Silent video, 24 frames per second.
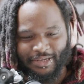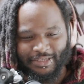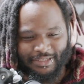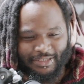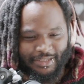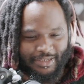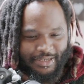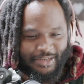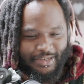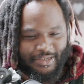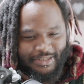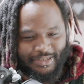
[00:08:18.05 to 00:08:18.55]
is
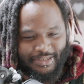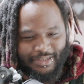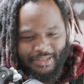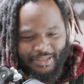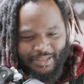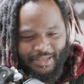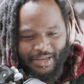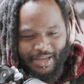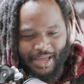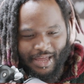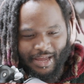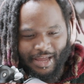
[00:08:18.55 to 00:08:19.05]
the
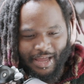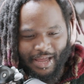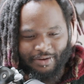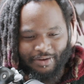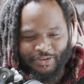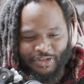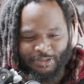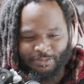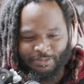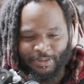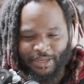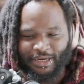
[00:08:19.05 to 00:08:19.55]
thing I kind
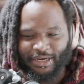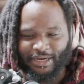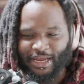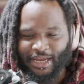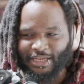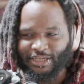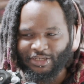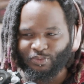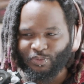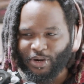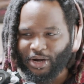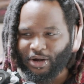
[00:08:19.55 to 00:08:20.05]
of explained it
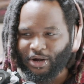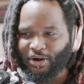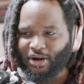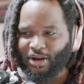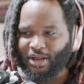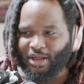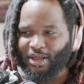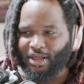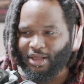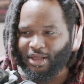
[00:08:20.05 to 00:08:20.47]
as, where